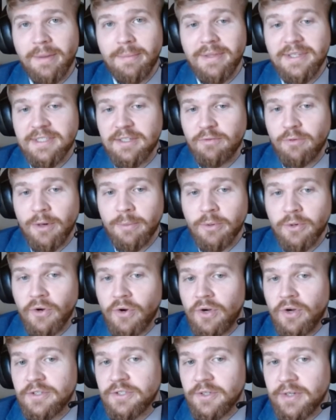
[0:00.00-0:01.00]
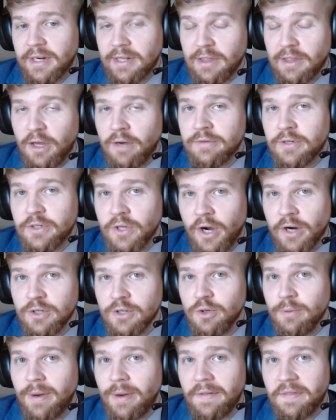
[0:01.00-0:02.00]
Listen, if you want to book a consult, I'd love to talk
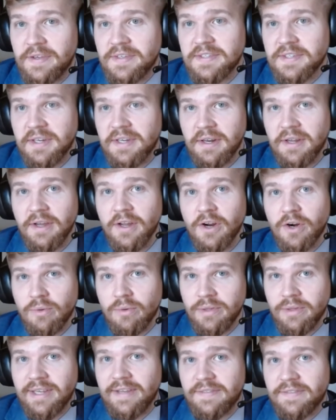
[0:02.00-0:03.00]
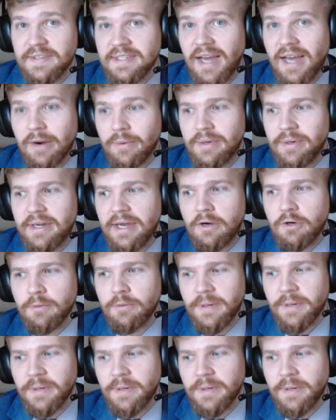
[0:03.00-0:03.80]
to you about this and really get this ironed out.